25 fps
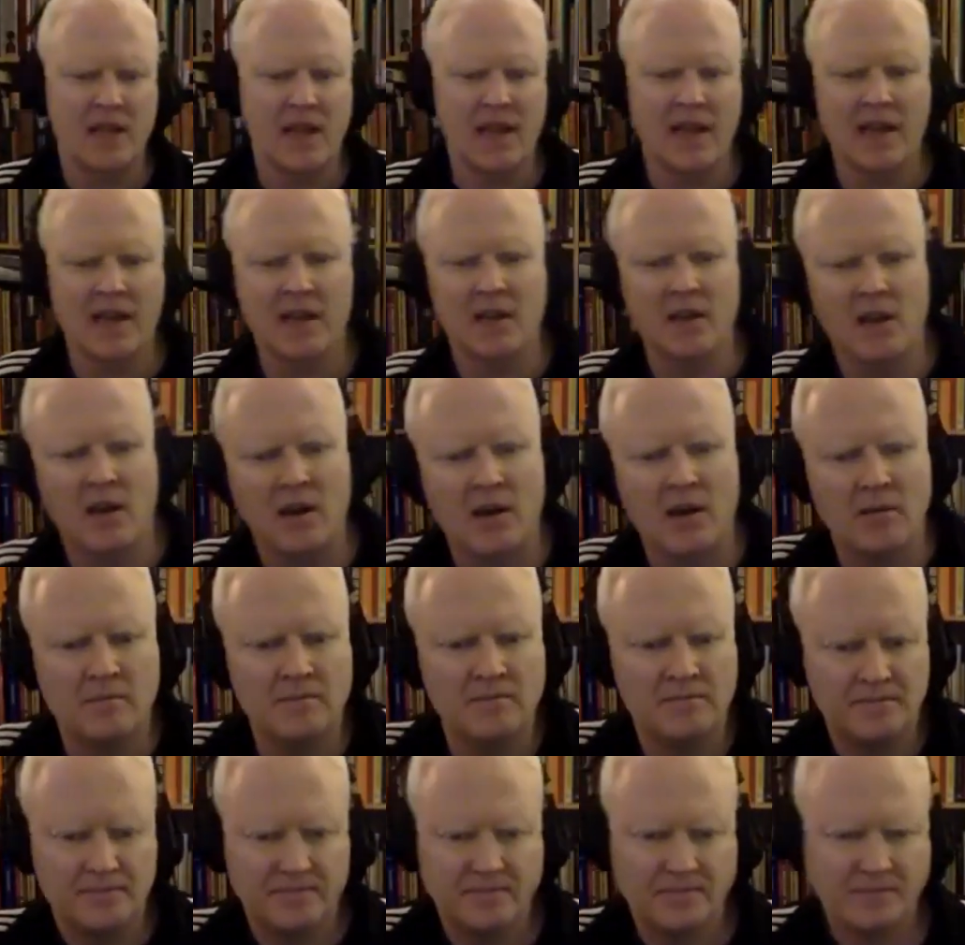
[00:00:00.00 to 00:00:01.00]
And
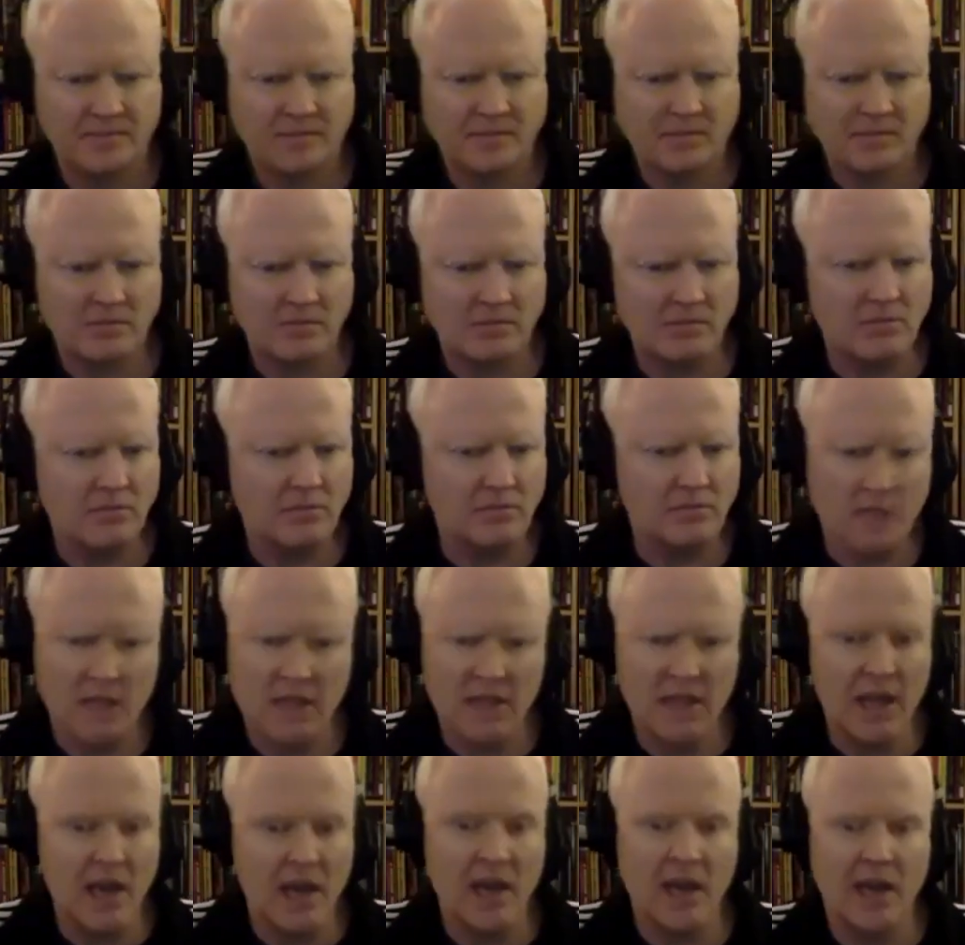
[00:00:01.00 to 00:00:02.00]

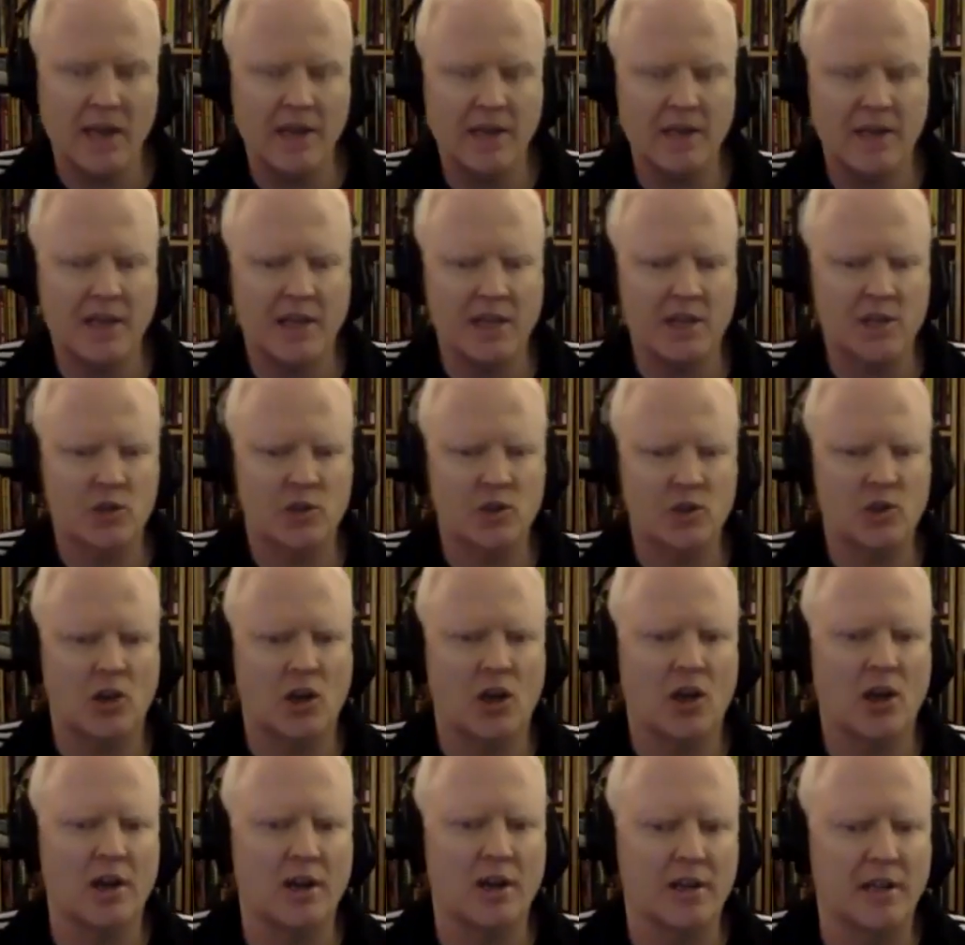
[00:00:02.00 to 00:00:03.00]
yeah, and it gets
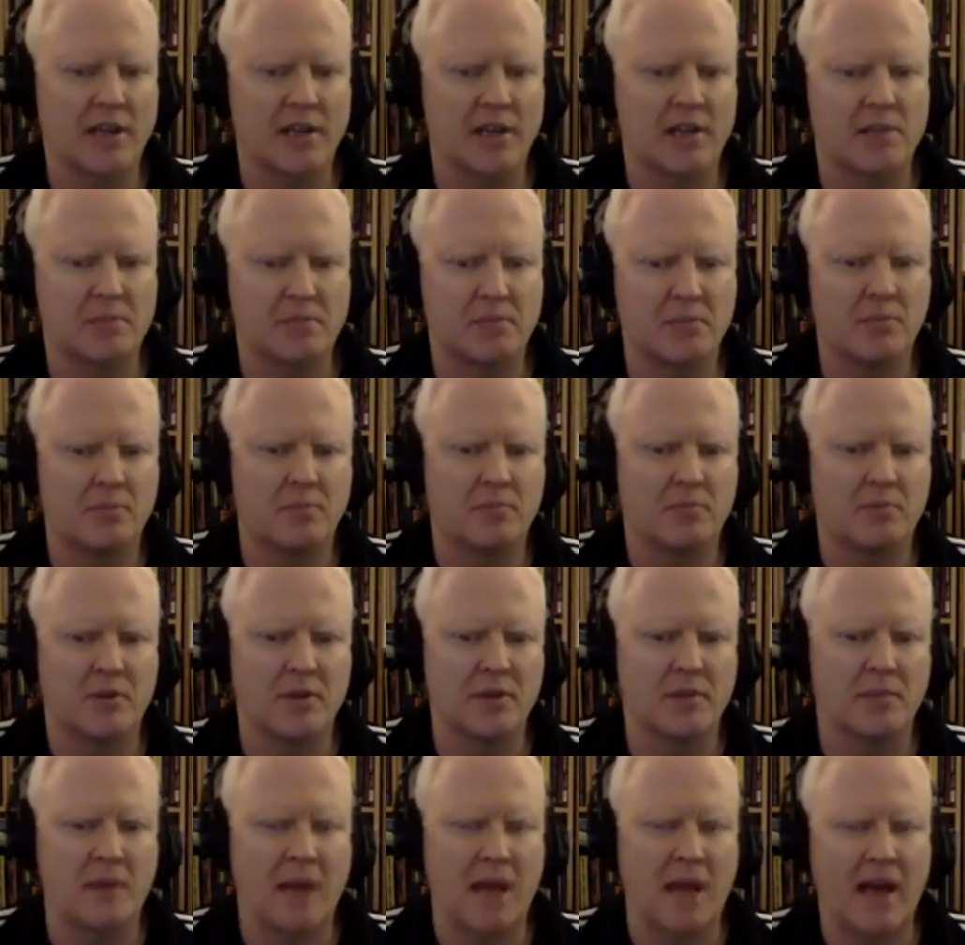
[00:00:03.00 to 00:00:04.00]

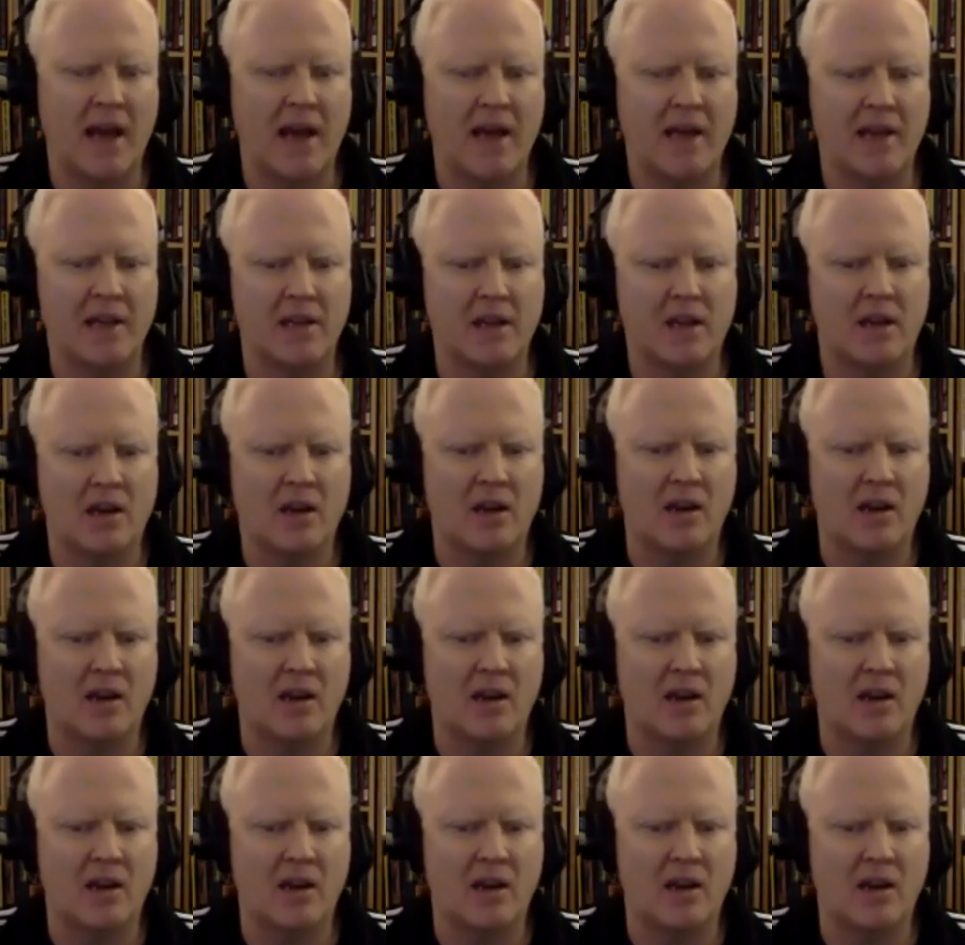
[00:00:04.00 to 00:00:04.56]
pretty bad.